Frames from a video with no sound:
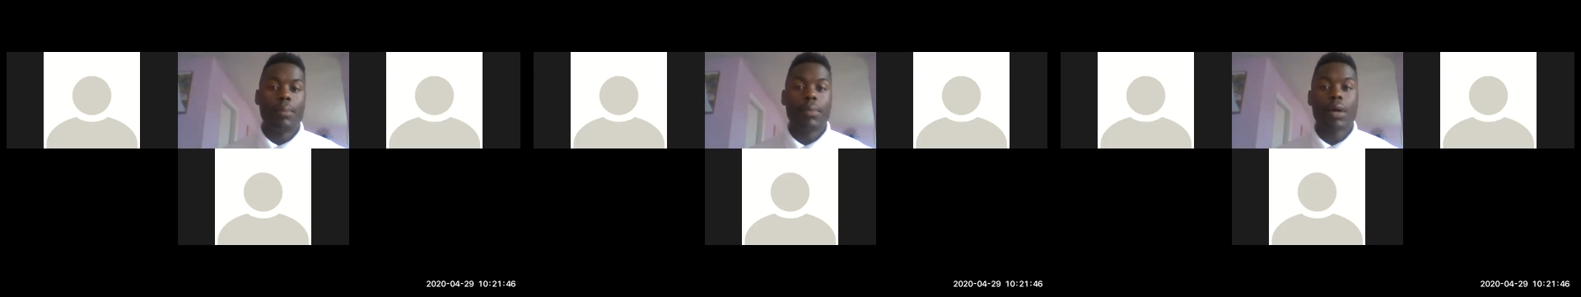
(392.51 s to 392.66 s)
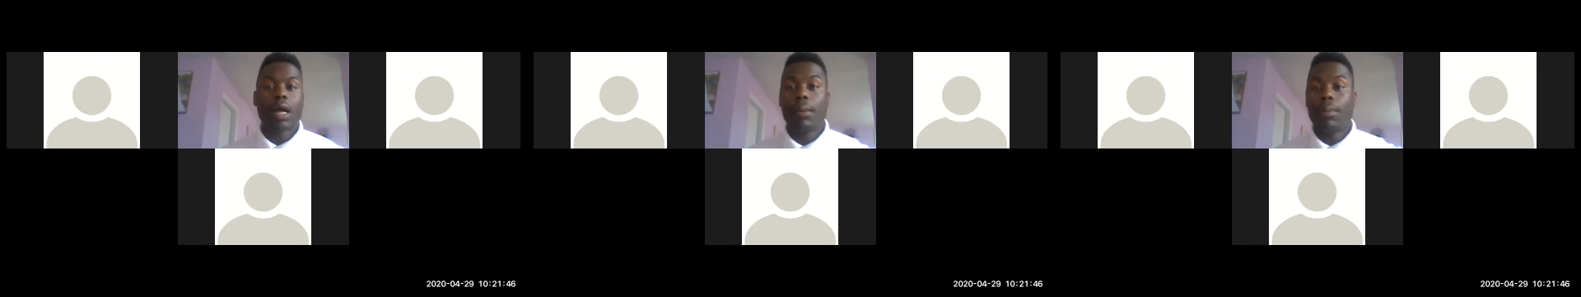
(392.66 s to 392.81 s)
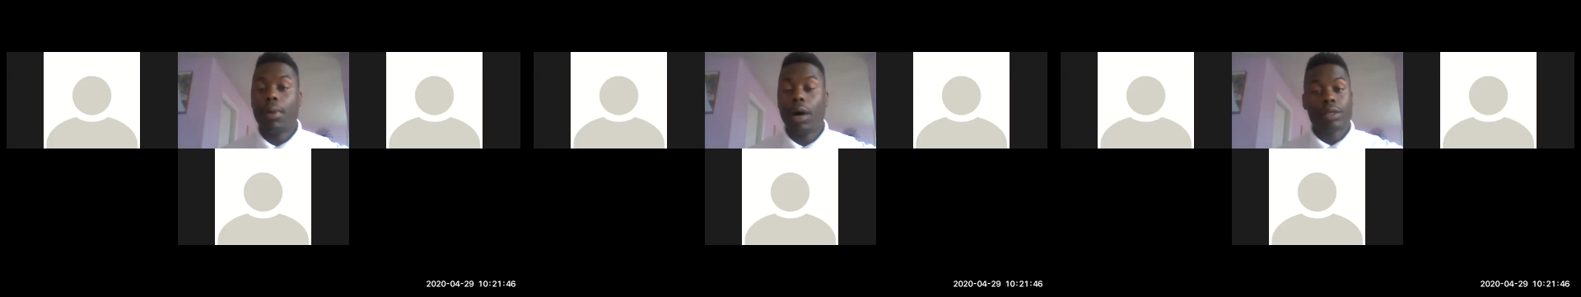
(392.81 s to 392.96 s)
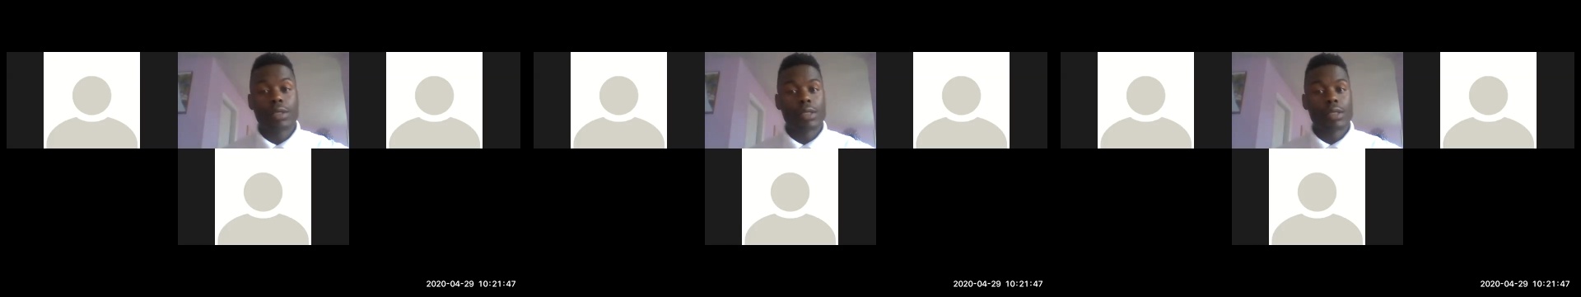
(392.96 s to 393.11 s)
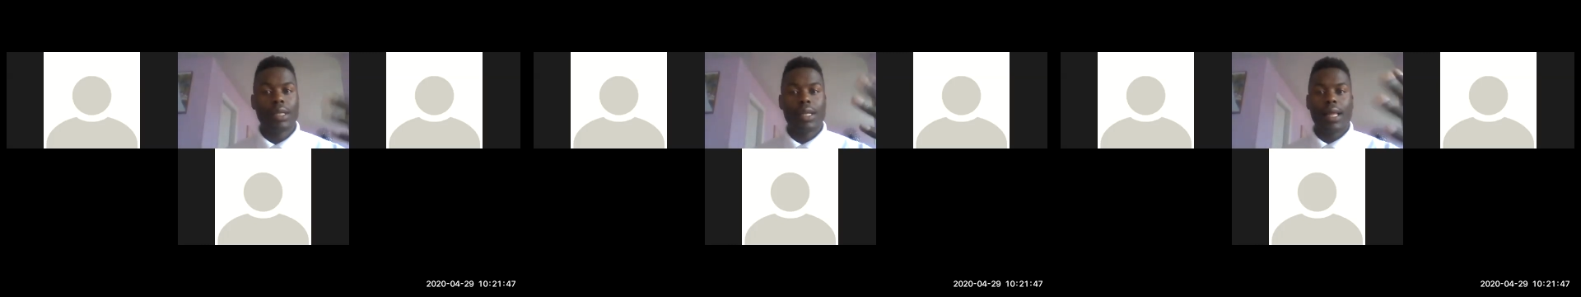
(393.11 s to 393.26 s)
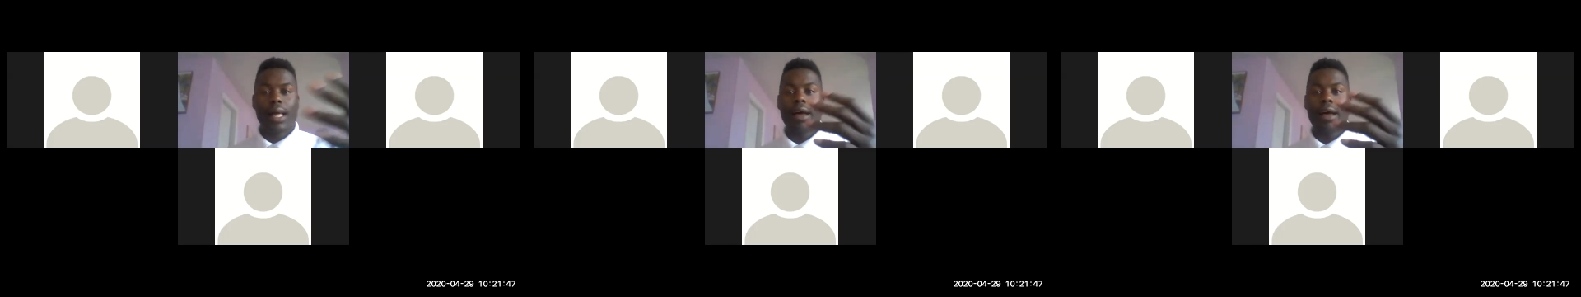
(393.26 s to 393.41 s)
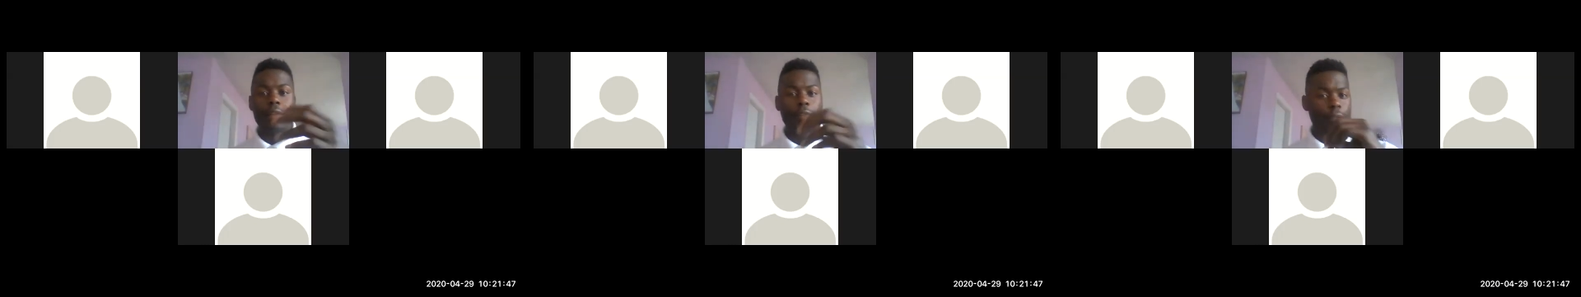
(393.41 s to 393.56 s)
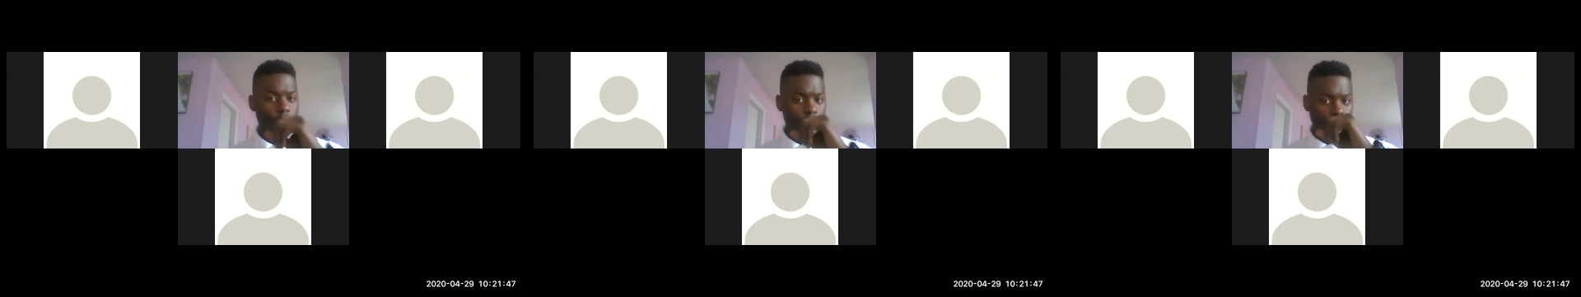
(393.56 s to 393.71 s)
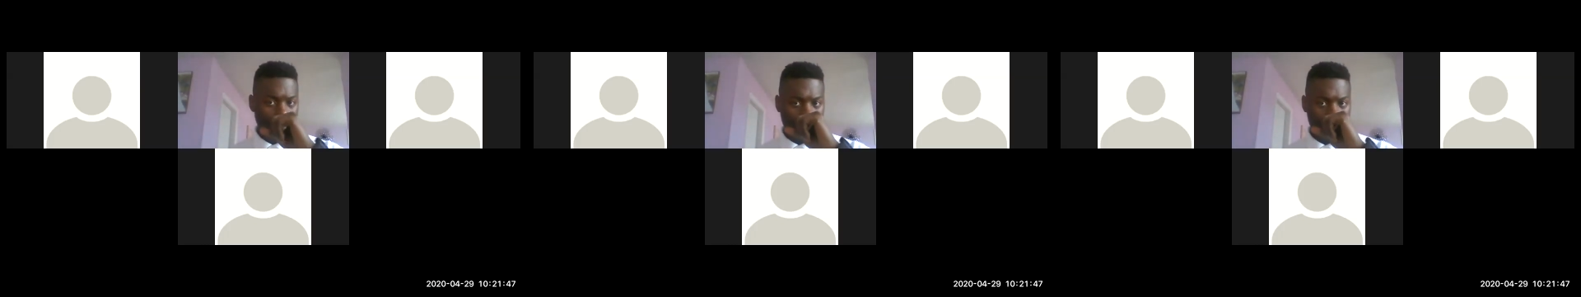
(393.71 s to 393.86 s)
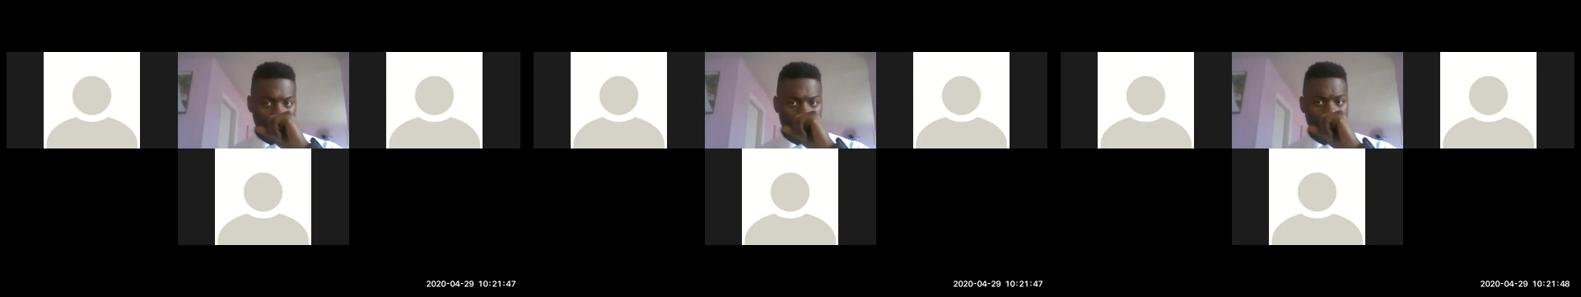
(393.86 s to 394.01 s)
come onto the live,
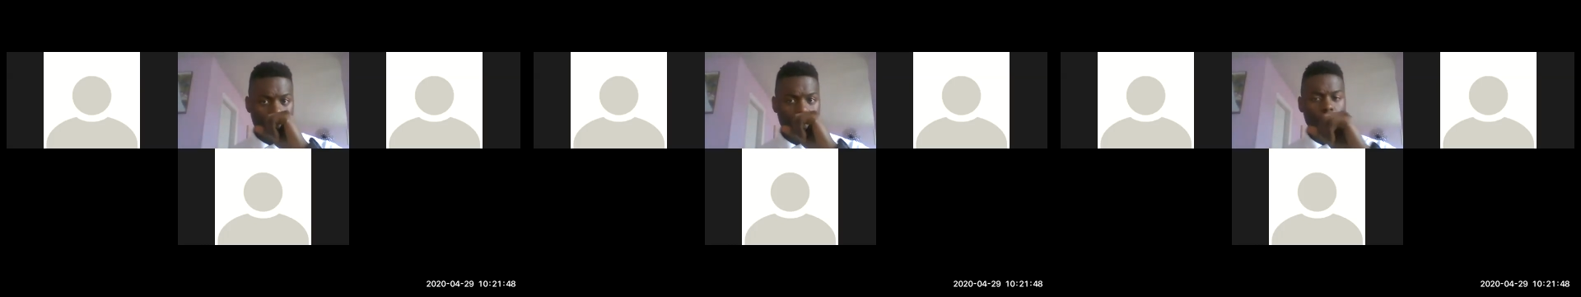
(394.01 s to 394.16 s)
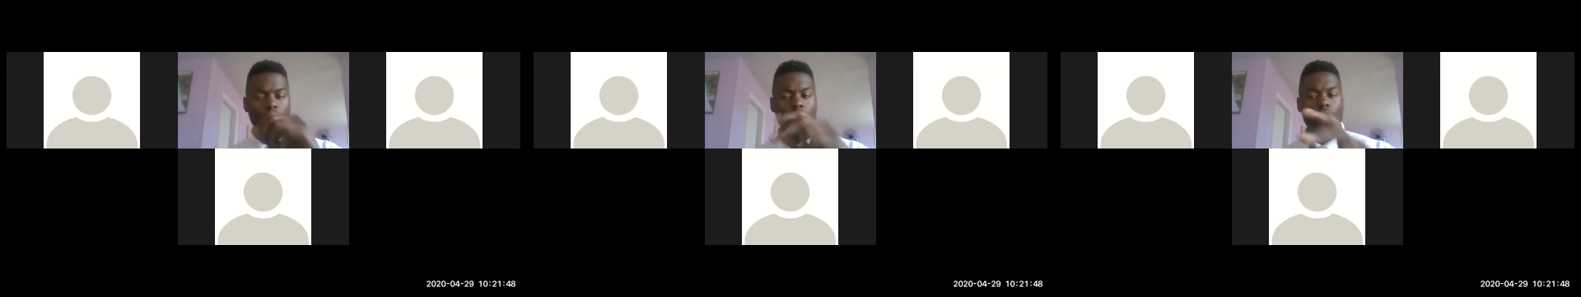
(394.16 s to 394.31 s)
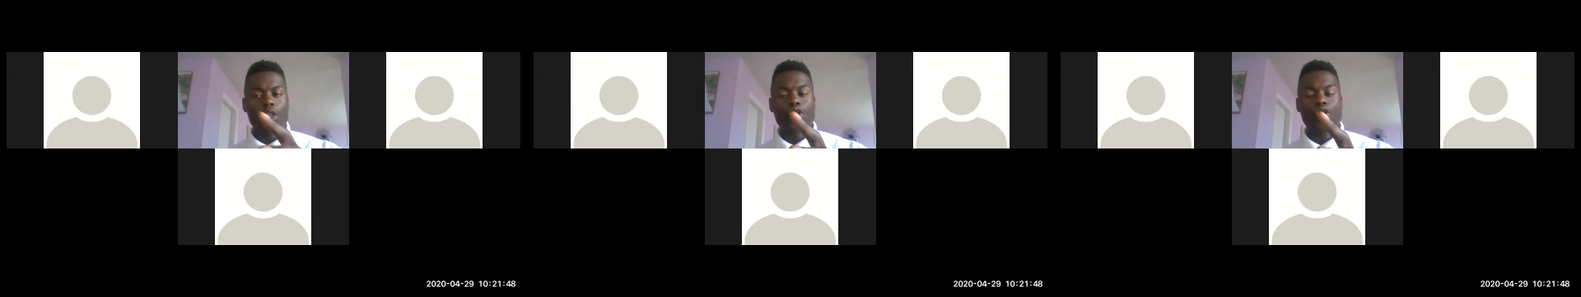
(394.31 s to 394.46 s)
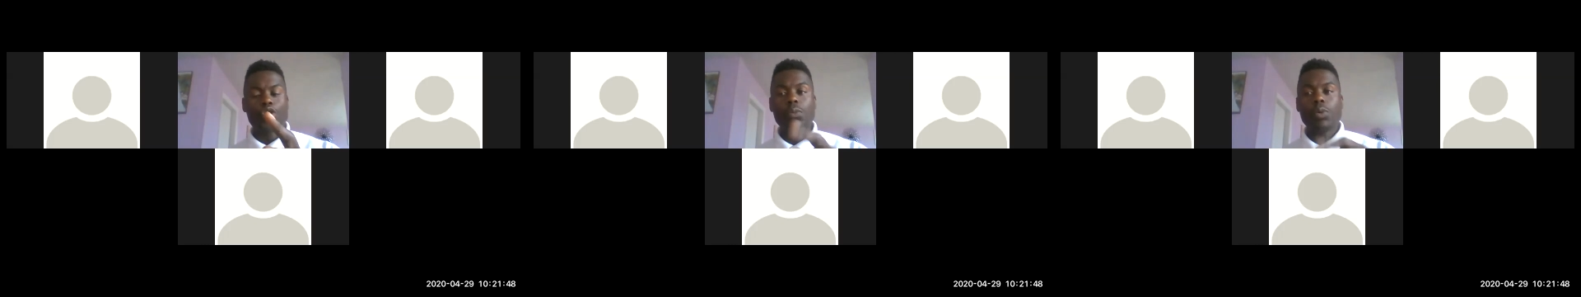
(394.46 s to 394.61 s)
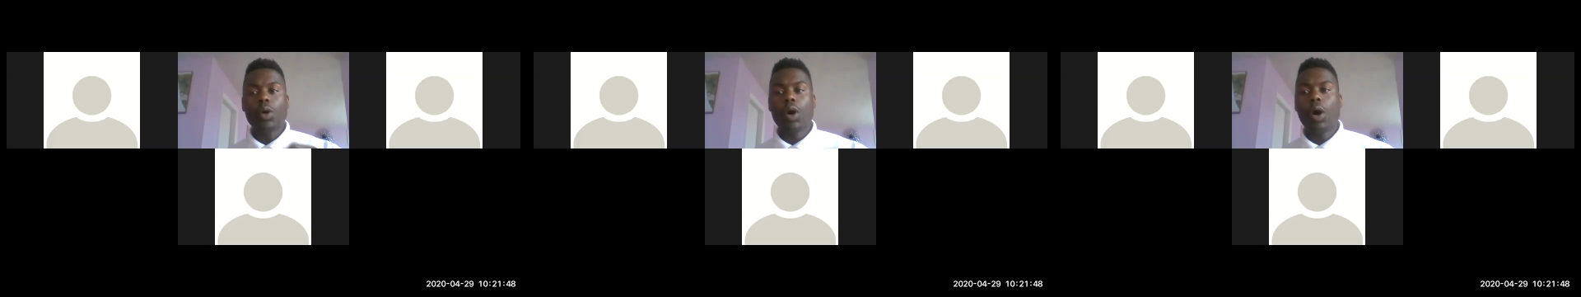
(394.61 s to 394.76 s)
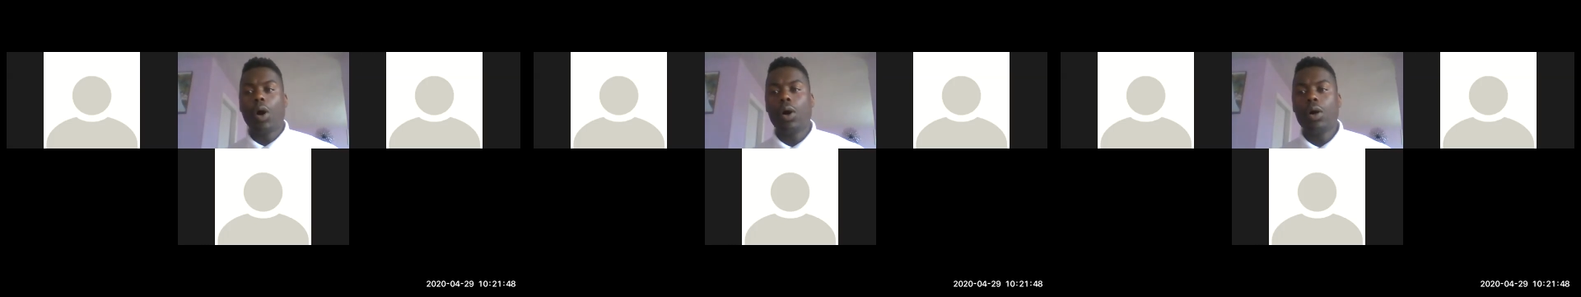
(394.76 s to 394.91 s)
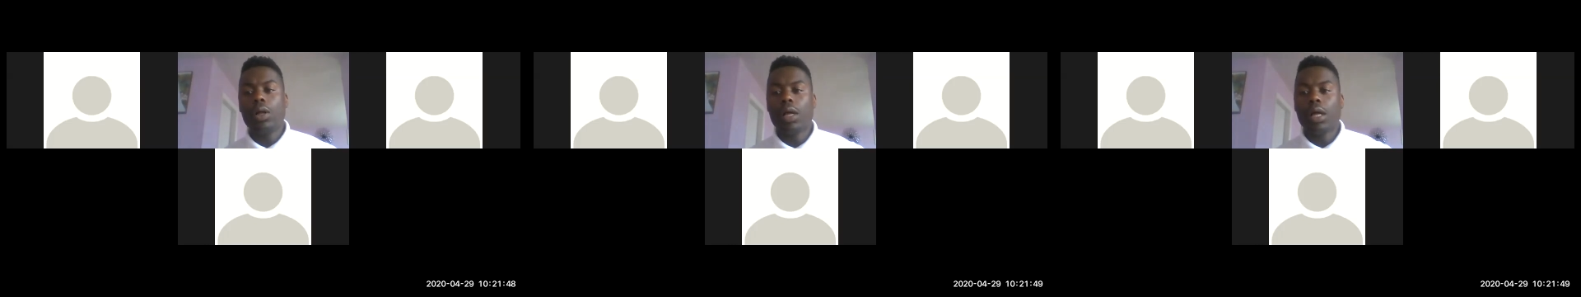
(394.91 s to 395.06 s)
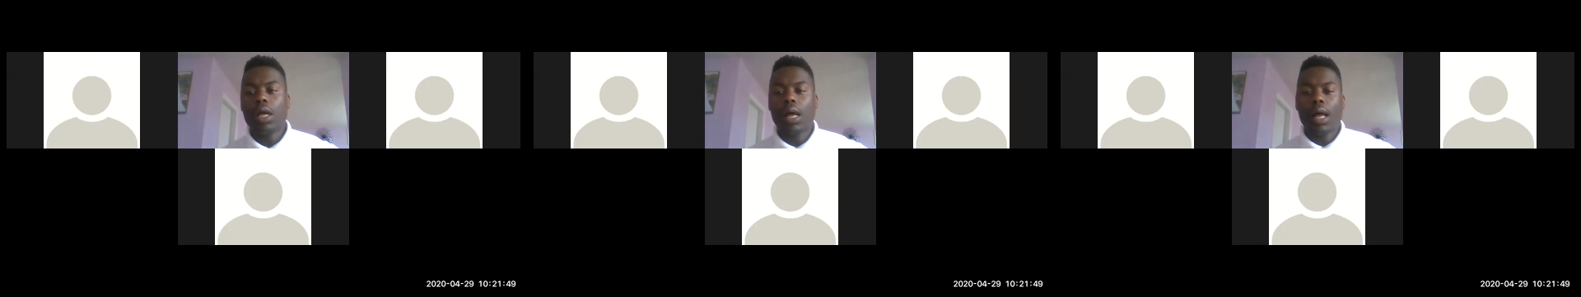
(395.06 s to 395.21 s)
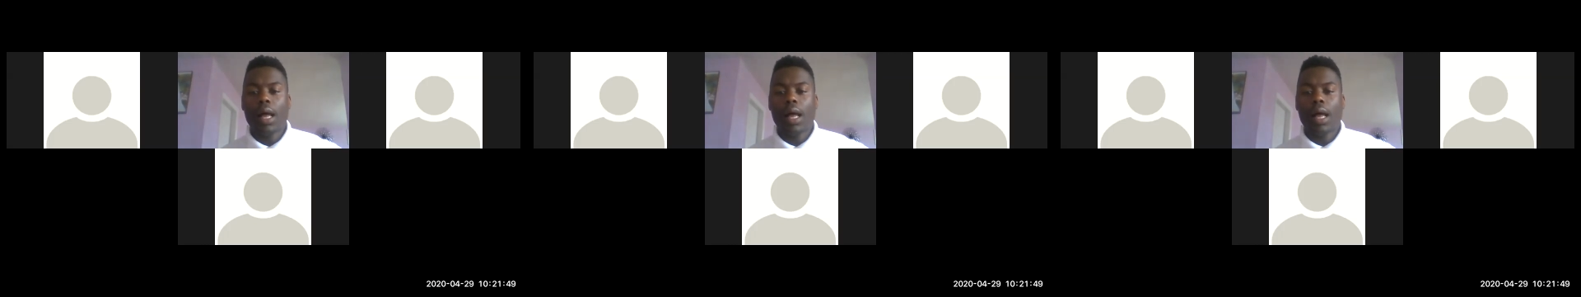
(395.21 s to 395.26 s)
a Zoom call.